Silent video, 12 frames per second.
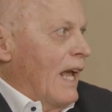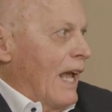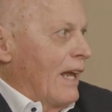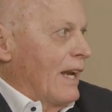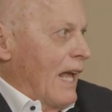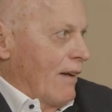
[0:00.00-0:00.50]

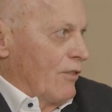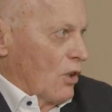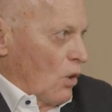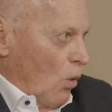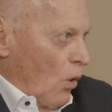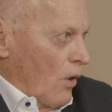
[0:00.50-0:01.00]
and have the
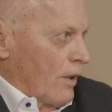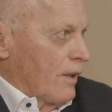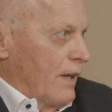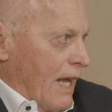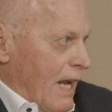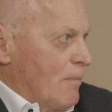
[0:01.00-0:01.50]
court
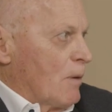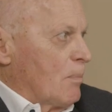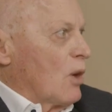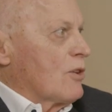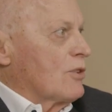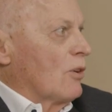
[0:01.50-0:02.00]
name a
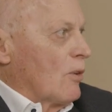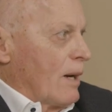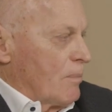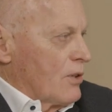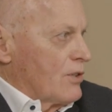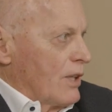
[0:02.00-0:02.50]
personal
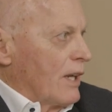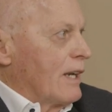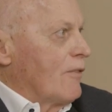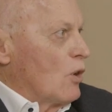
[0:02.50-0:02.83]
representative